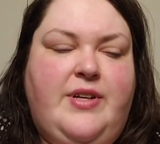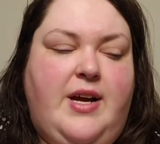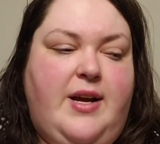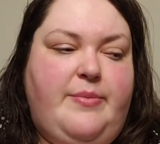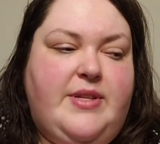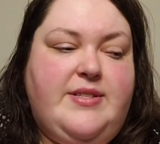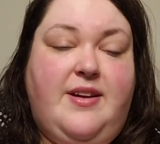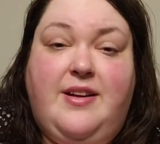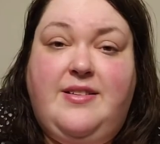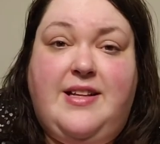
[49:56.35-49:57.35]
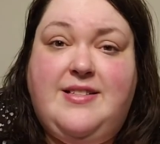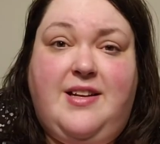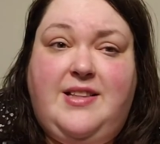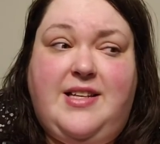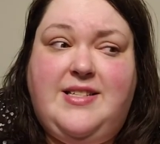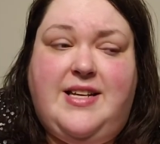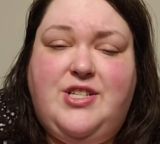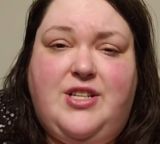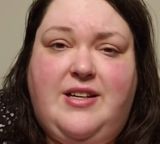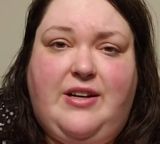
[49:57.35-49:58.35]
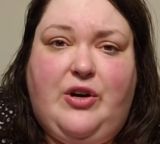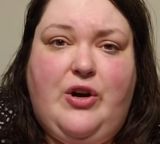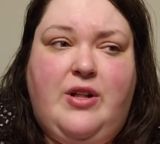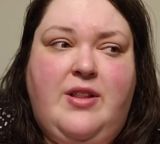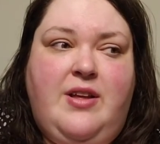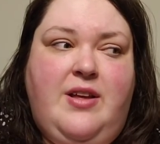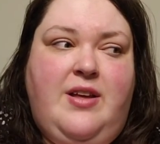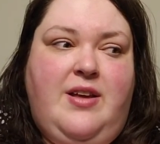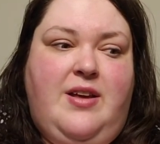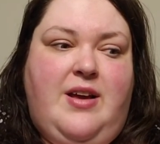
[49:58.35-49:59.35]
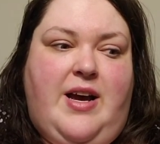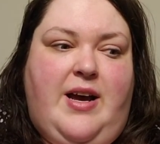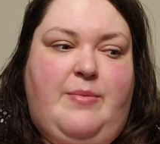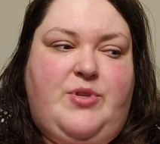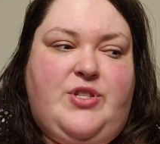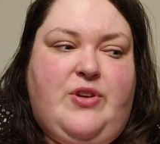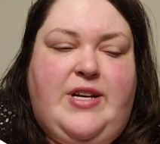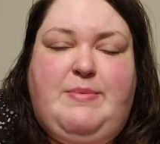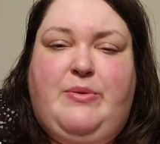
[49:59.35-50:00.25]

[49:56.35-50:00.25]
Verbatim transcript: Um, that's not, that's not the intention at all. Um, just trying to